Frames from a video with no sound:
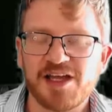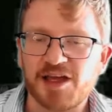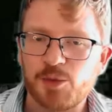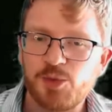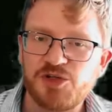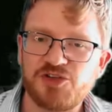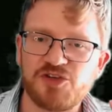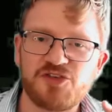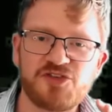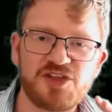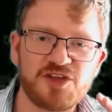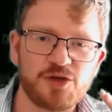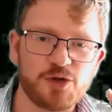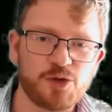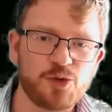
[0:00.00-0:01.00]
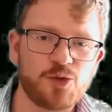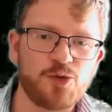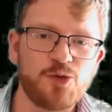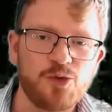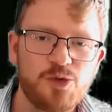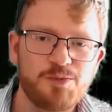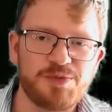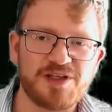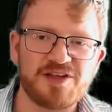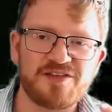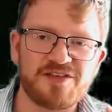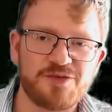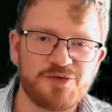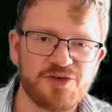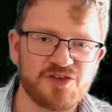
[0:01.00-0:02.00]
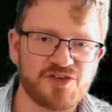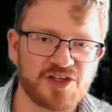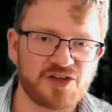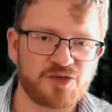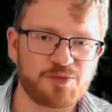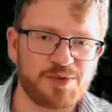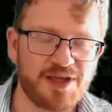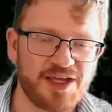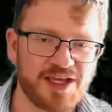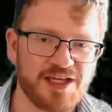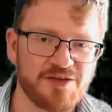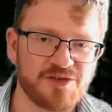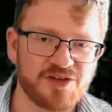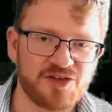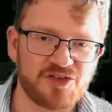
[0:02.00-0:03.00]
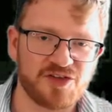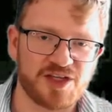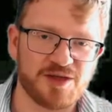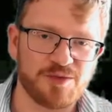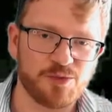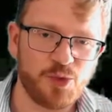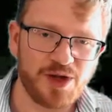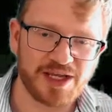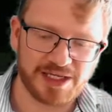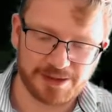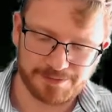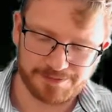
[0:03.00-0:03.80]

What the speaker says: and we should see that all bits of physics behave in the same way.